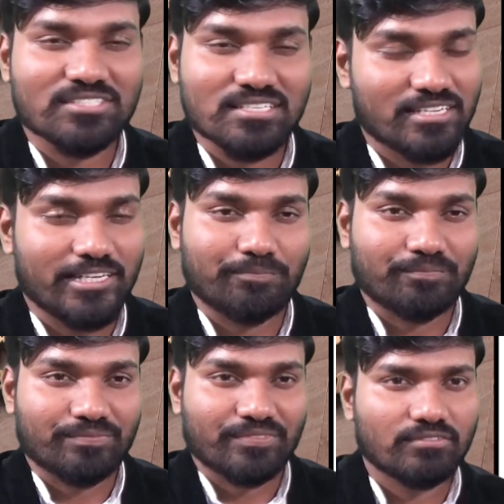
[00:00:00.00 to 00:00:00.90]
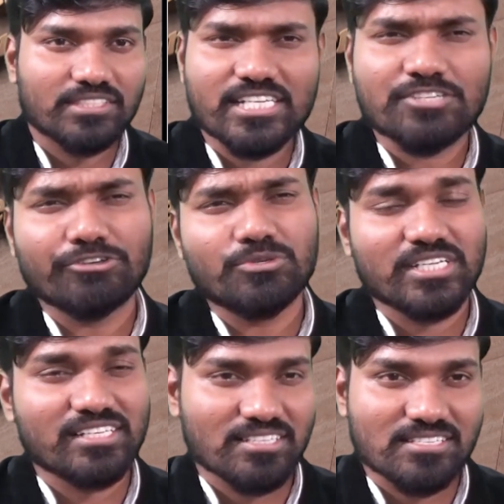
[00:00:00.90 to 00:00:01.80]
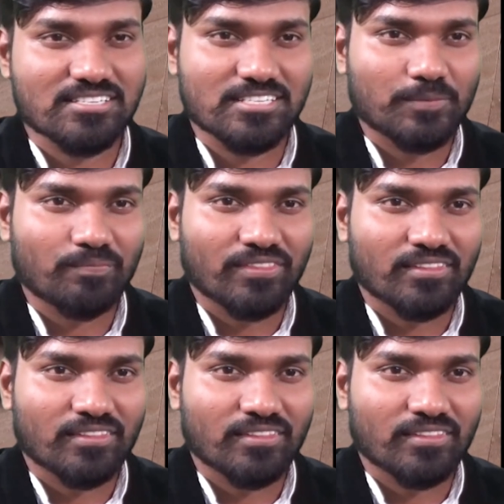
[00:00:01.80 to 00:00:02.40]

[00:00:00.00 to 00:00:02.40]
the same with just few changes.